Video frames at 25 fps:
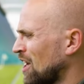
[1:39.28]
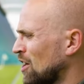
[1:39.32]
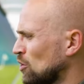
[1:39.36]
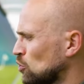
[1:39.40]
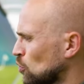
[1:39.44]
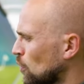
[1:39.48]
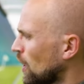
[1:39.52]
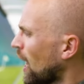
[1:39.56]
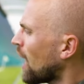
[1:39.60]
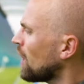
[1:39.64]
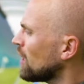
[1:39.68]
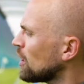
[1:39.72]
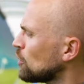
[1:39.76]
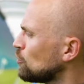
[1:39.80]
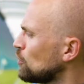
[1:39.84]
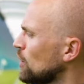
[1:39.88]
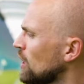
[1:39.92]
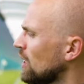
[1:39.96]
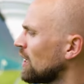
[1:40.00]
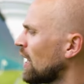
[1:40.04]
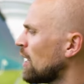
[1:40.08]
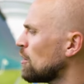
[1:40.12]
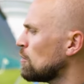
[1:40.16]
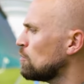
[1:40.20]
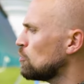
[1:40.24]
So an
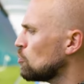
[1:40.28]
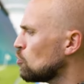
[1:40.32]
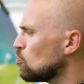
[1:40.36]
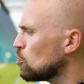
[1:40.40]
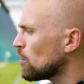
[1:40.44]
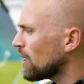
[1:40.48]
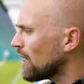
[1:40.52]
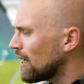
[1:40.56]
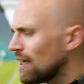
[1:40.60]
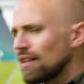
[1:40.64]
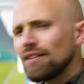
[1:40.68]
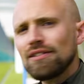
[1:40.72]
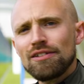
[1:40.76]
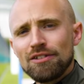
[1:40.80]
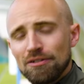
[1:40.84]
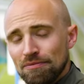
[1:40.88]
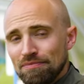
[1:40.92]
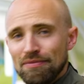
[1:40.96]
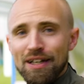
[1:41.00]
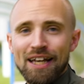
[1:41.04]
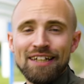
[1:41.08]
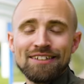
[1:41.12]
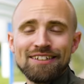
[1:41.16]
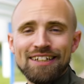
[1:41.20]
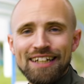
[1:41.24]
Alegria leather boot is,
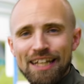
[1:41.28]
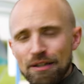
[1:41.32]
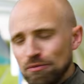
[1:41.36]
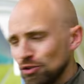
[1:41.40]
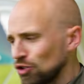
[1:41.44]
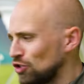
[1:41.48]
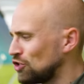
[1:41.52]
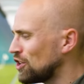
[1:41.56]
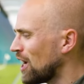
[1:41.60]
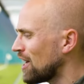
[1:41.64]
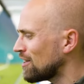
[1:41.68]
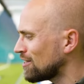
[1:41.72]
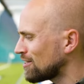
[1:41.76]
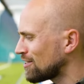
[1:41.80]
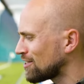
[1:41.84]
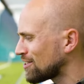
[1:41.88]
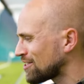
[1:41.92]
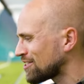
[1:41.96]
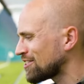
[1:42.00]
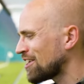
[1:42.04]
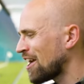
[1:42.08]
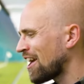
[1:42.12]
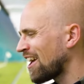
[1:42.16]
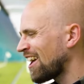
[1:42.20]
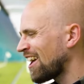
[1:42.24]
as the name suggests,